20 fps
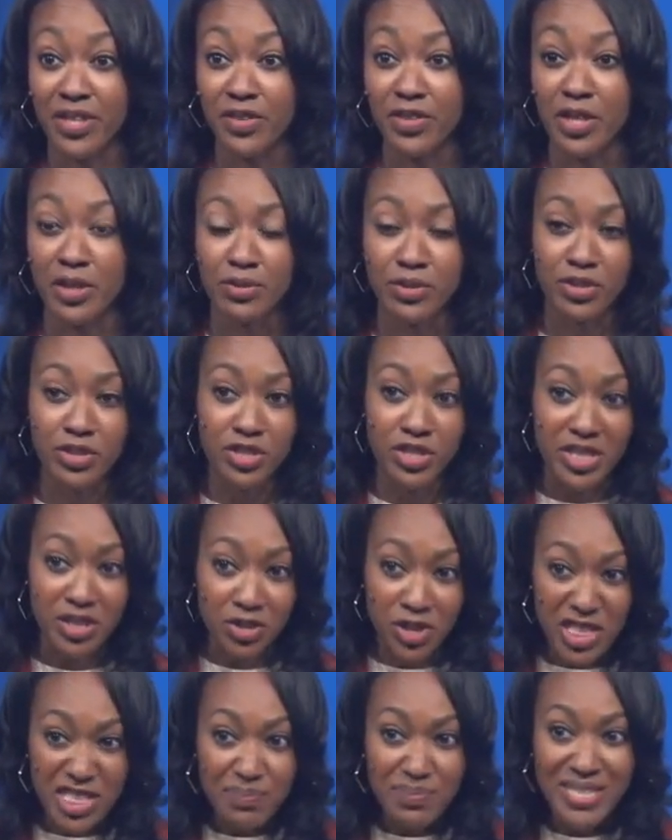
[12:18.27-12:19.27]
Those the
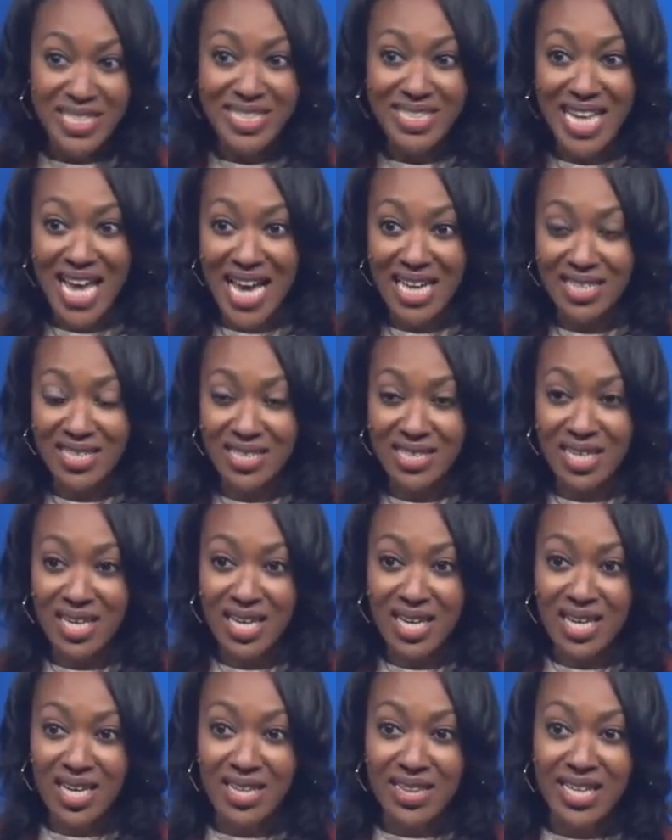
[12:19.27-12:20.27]
Christmas sacks
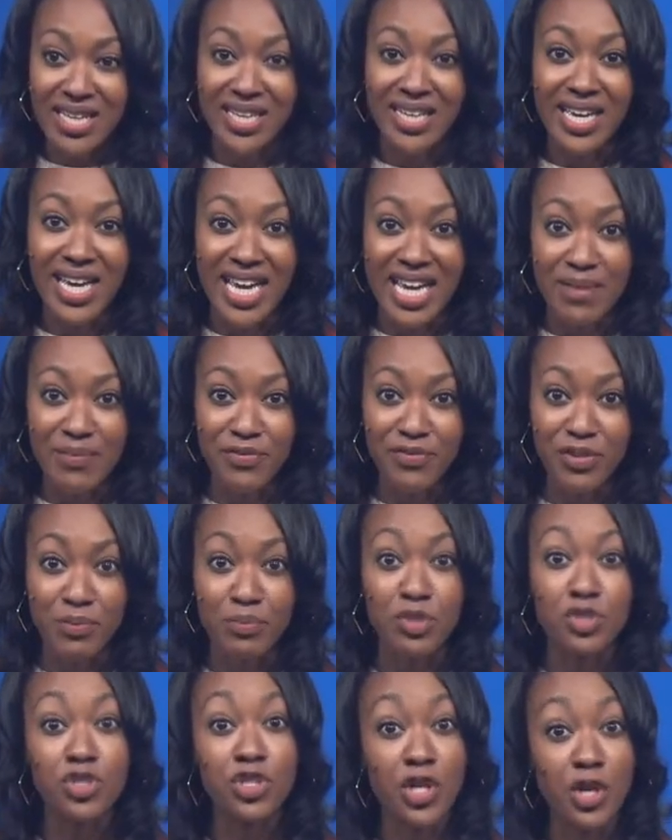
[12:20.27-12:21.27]
that came
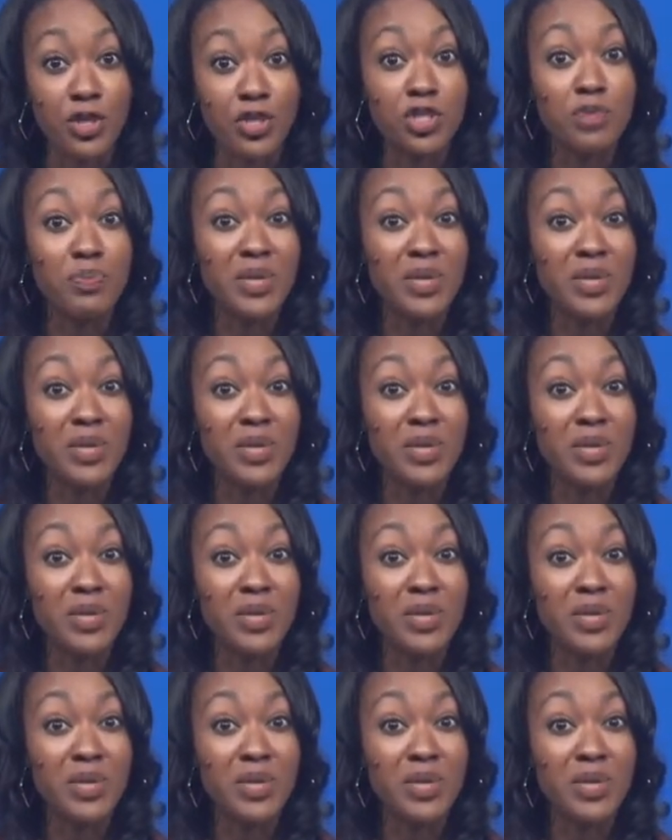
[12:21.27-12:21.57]
from church